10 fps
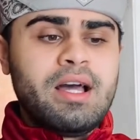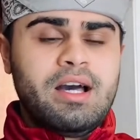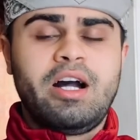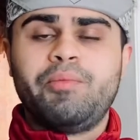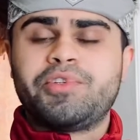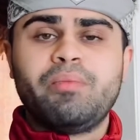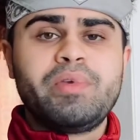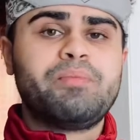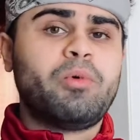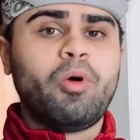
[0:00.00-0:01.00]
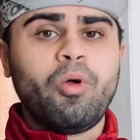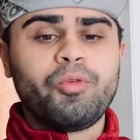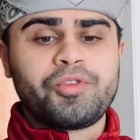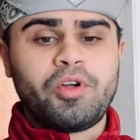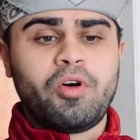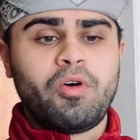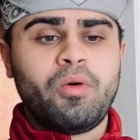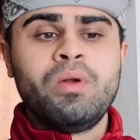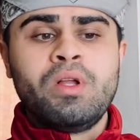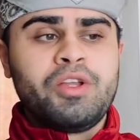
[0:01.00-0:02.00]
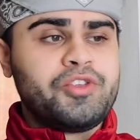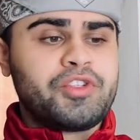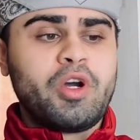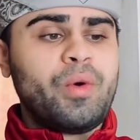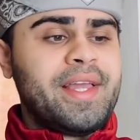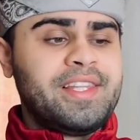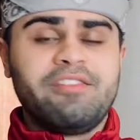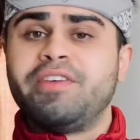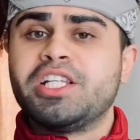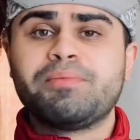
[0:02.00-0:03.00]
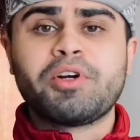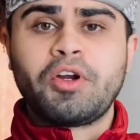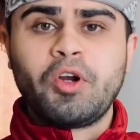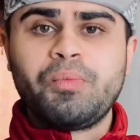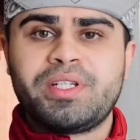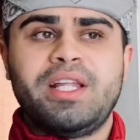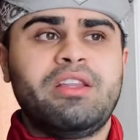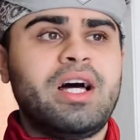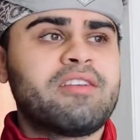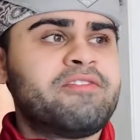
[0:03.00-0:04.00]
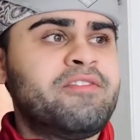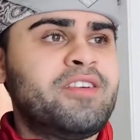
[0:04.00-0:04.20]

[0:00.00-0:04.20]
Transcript: um, some people also just go into facebook groups and a lot of